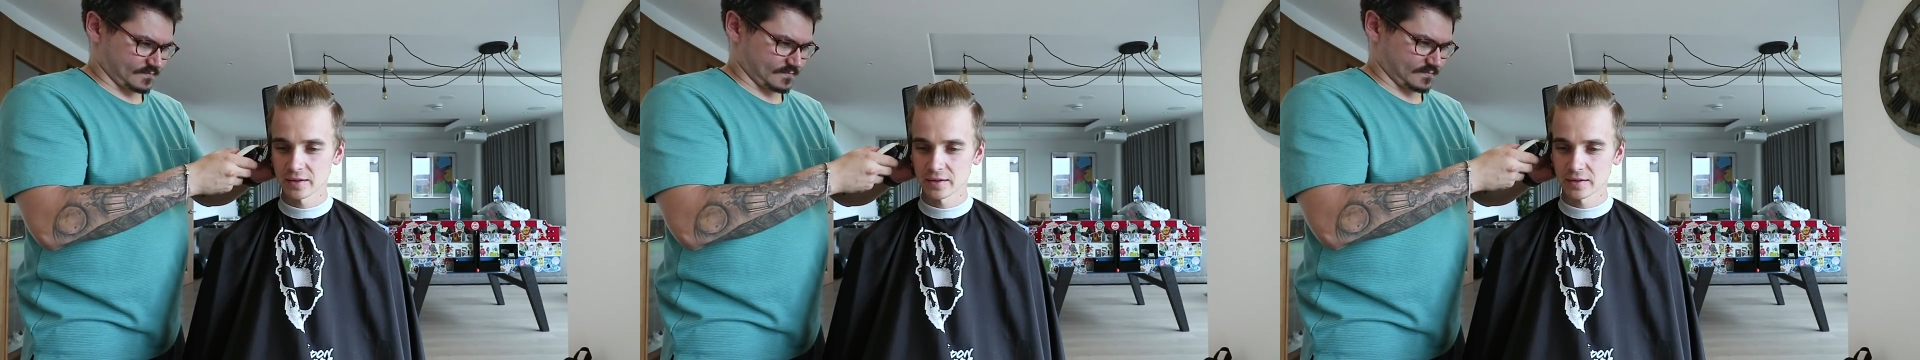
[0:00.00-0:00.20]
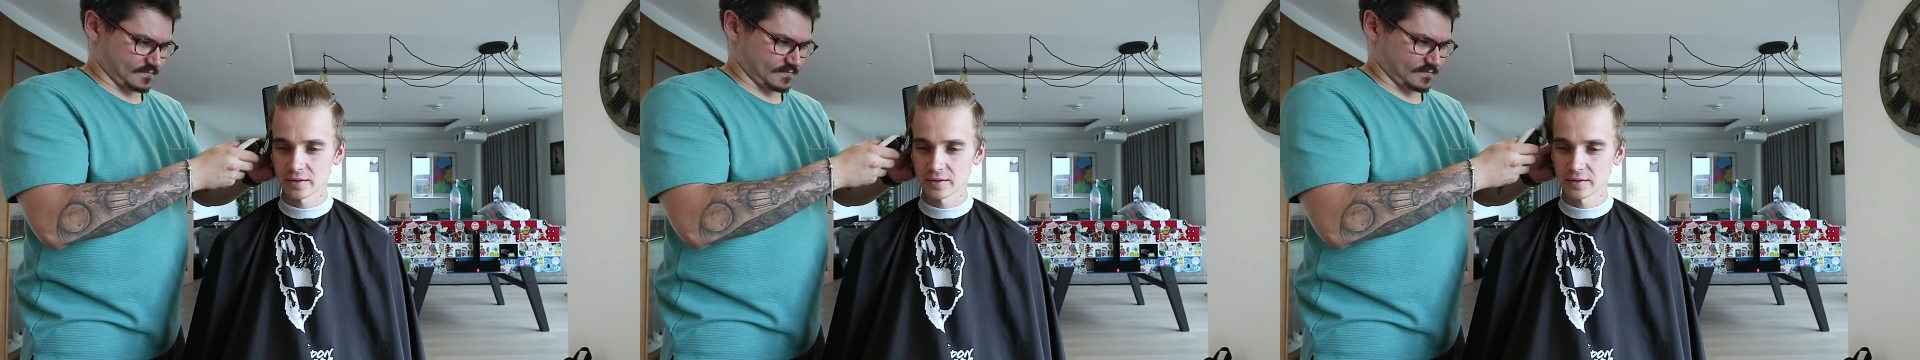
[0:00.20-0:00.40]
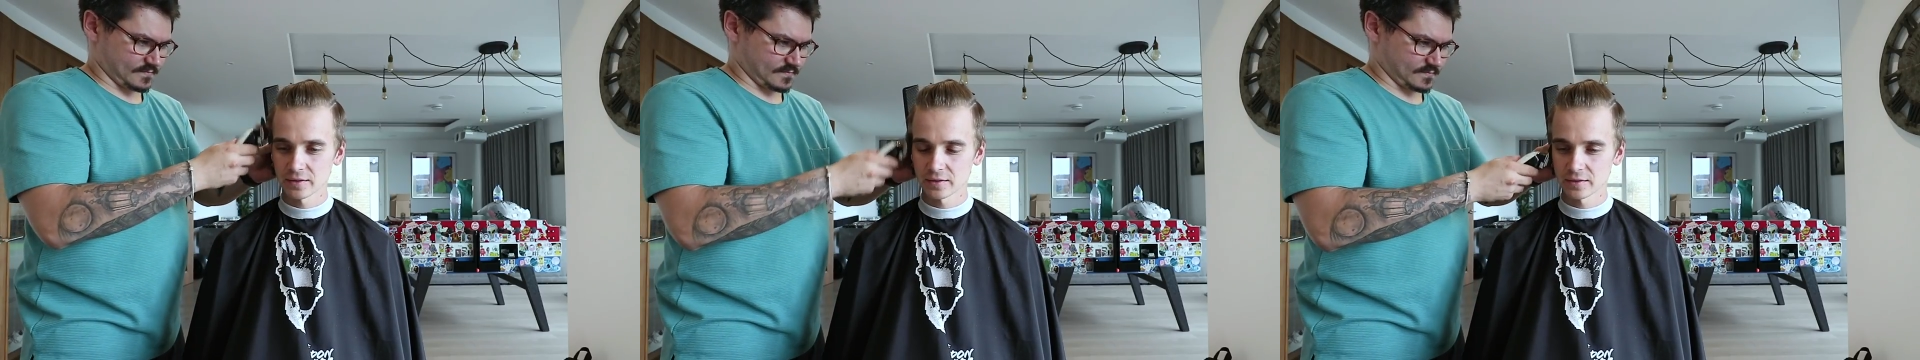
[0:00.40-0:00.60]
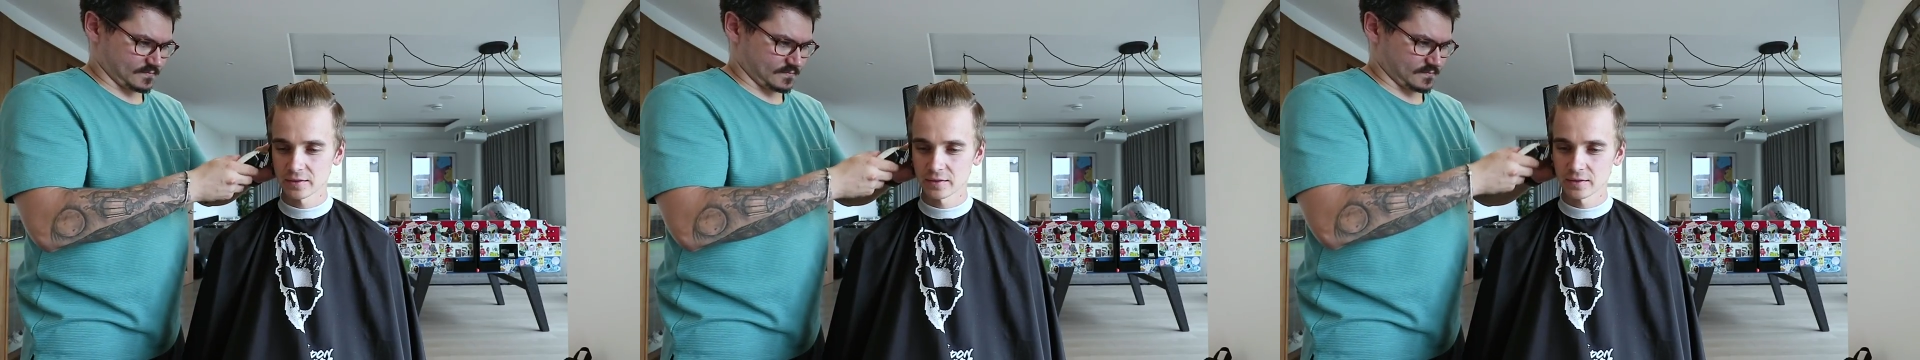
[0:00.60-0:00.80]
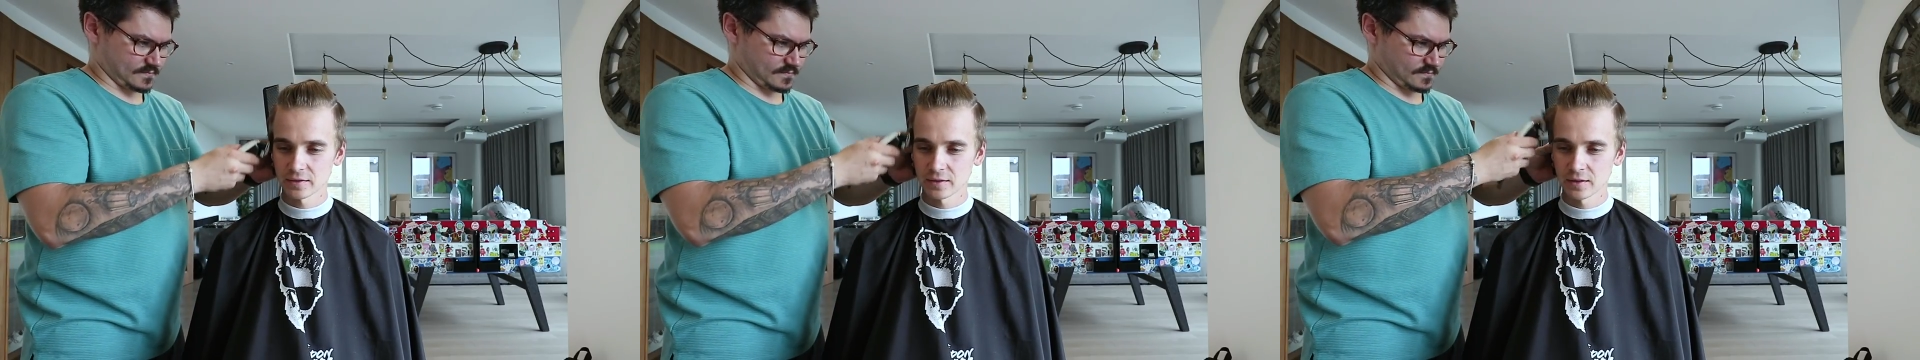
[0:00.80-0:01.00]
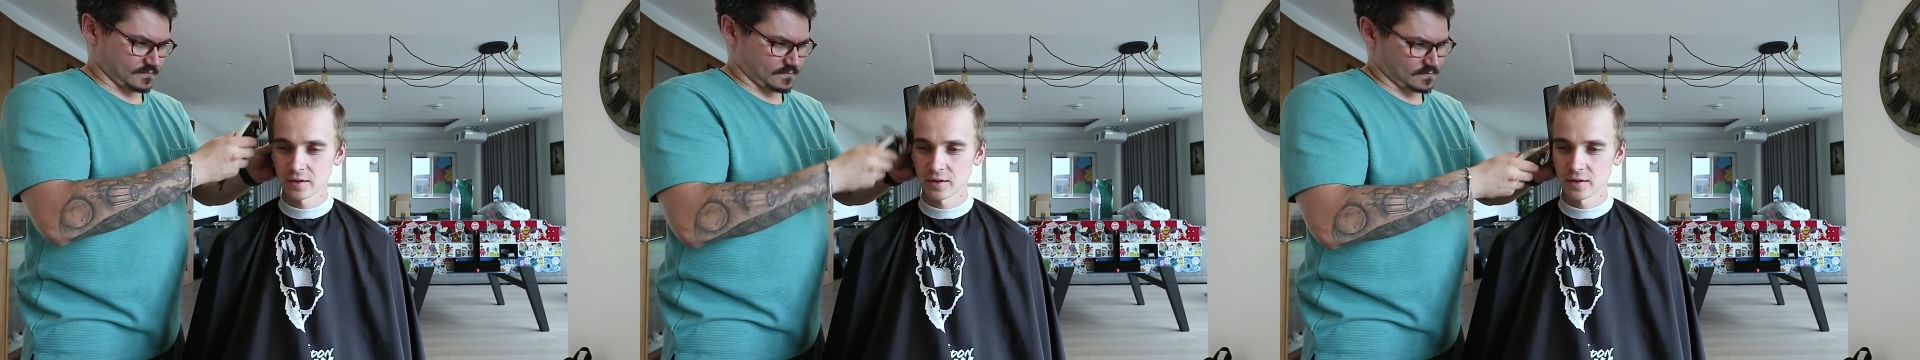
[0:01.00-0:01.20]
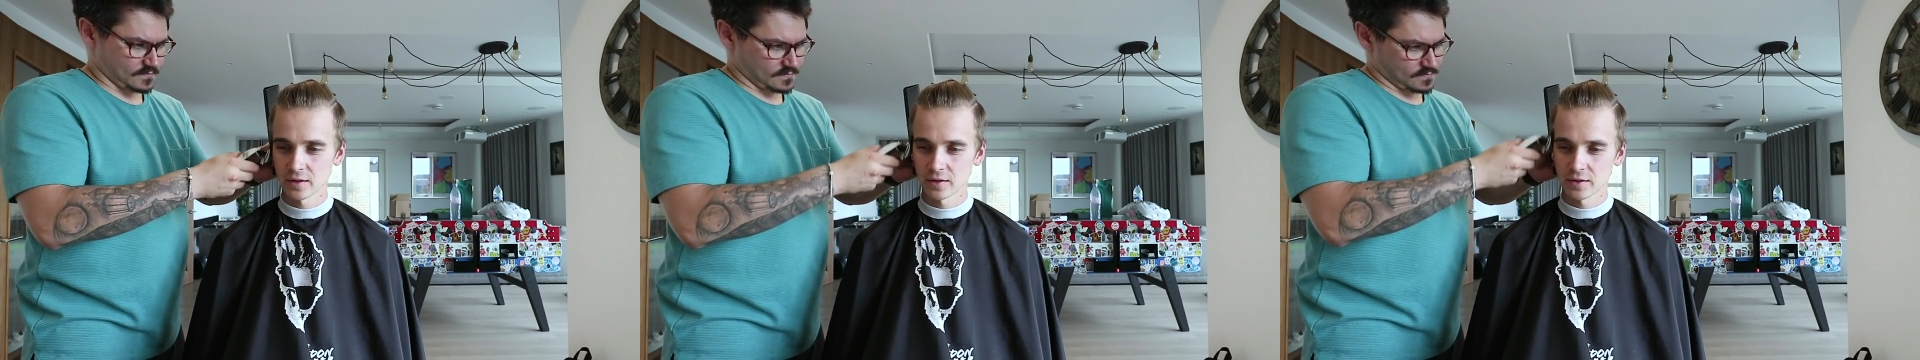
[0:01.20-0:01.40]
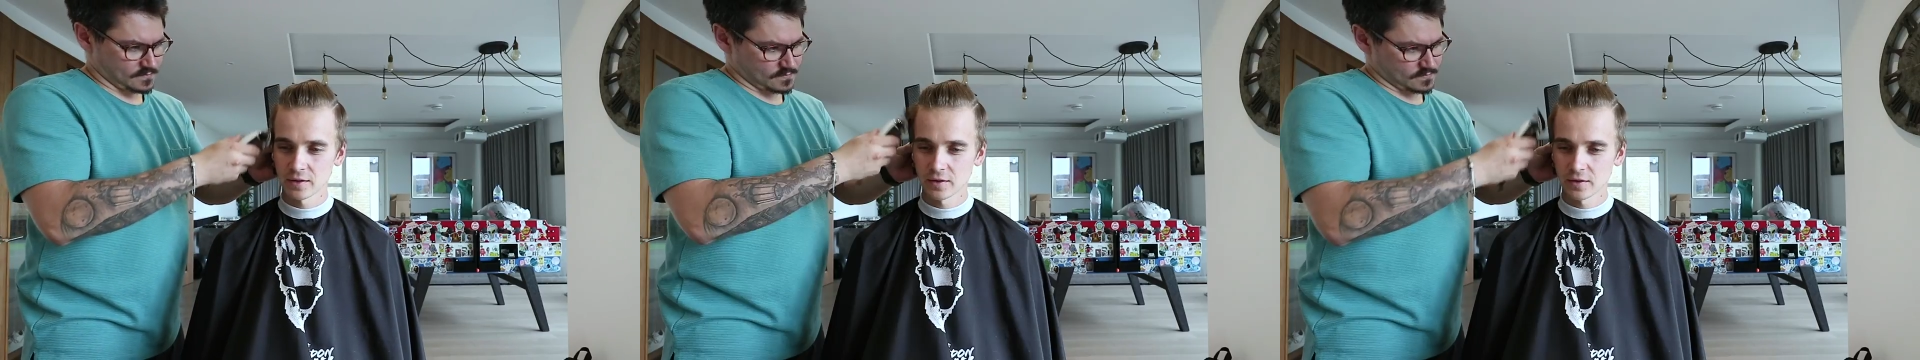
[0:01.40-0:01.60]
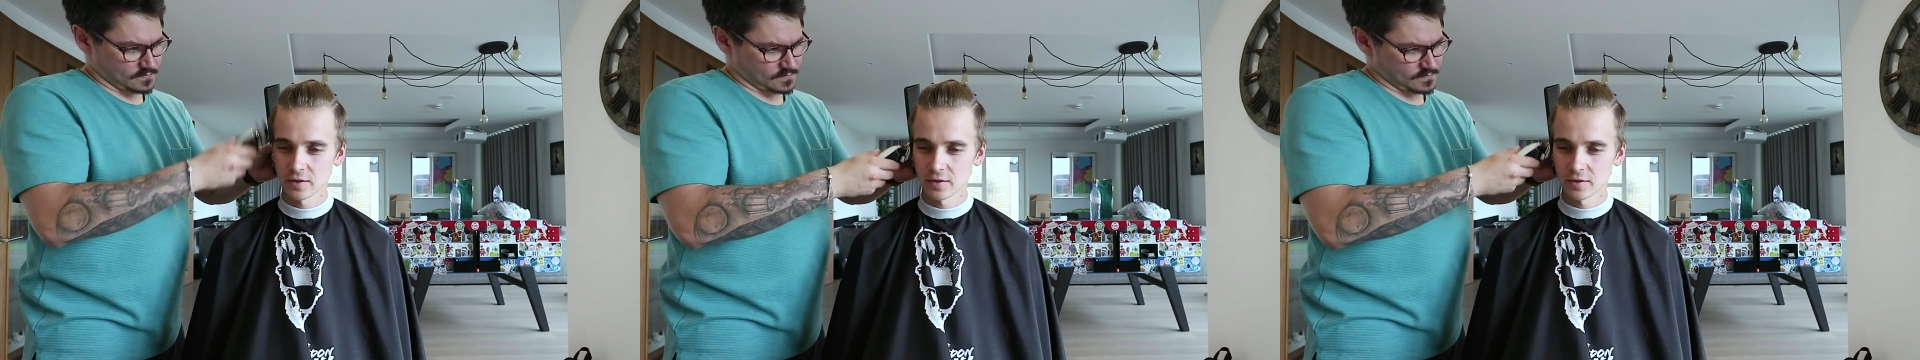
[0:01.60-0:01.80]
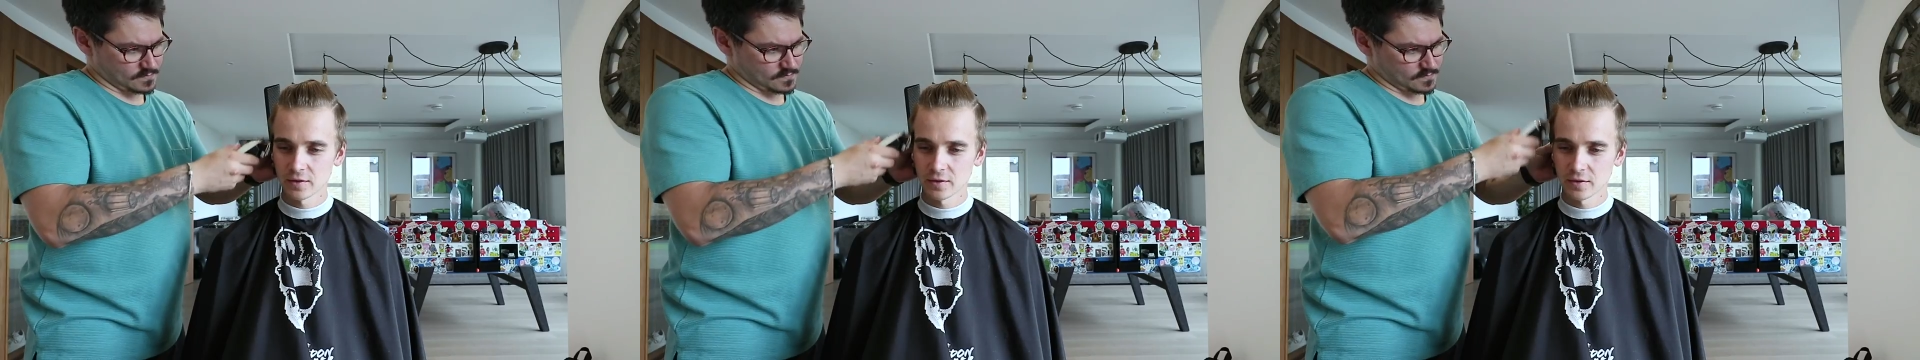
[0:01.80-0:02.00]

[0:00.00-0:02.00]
[no speech]